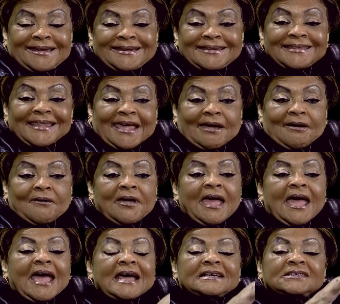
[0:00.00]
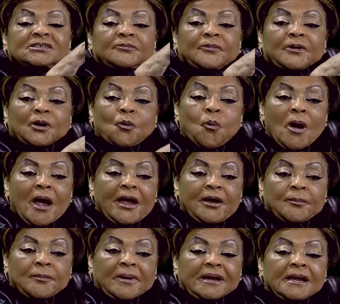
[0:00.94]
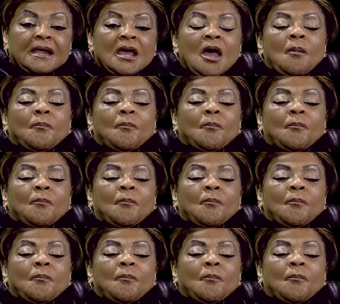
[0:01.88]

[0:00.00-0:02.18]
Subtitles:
in there as a requirement,